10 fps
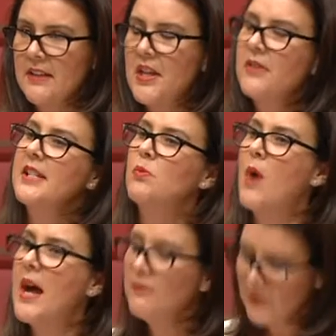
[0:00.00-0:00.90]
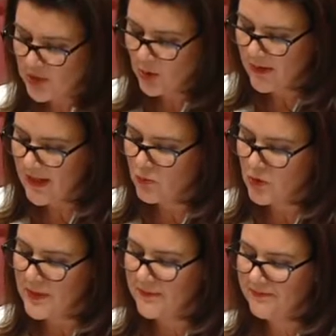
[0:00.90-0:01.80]
There is one Victorian
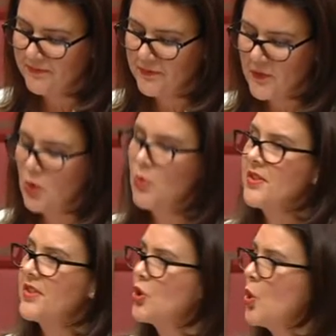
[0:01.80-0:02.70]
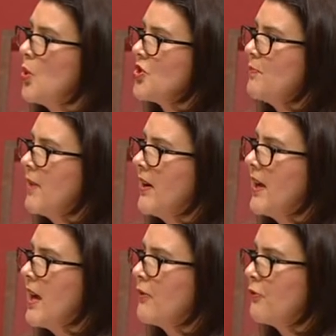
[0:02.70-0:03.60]
woman who was the
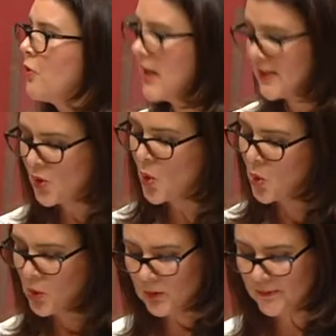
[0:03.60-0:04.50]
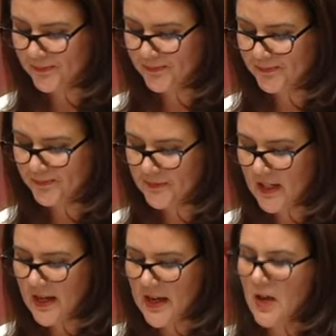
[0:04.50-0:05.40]
torchbearer for us all.
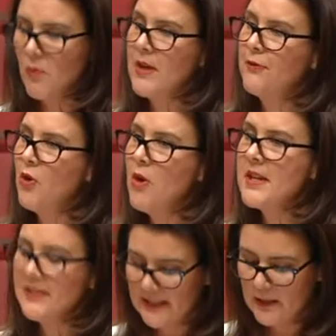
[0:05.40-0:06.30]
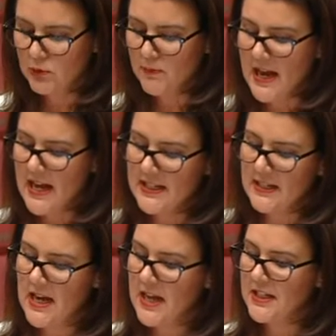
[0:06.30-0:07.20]
When forming the Liberal Party in
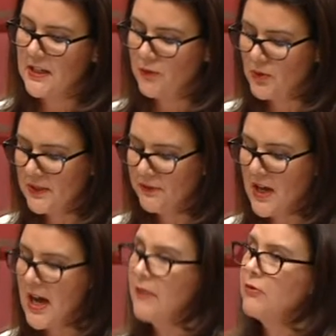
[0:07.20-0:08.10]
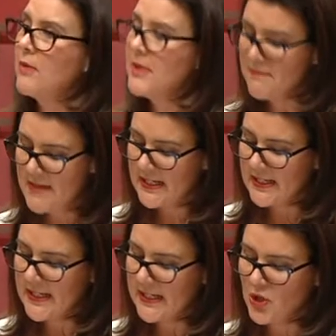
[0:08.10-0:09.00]
1945, Robert
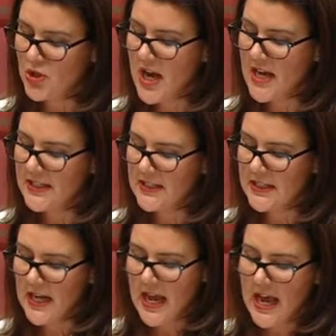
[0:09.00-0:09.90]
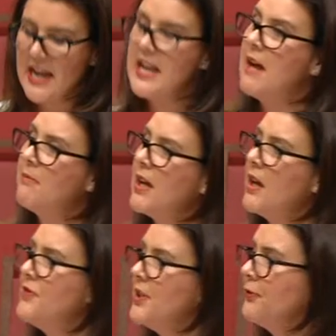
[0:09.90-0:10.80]
Menzies united a number
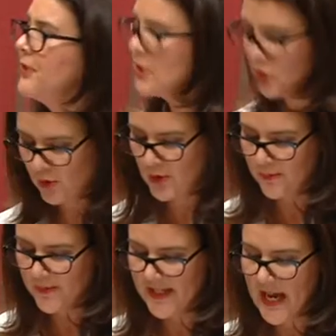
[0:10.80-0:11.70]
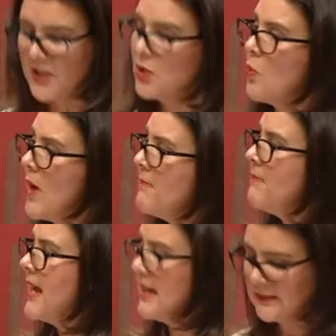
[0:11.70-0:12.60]
of different groups under one
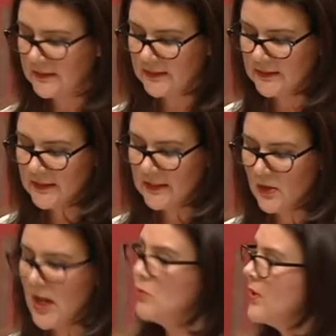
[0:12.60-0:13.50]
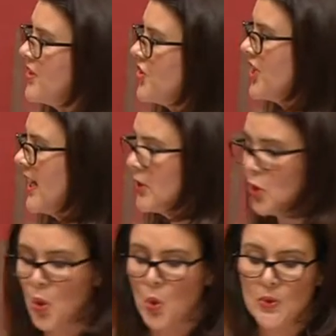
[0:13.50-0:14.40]
banner and with a shared
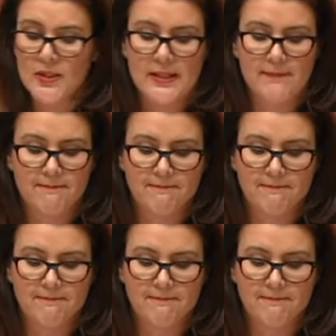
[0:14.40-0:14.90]
cause.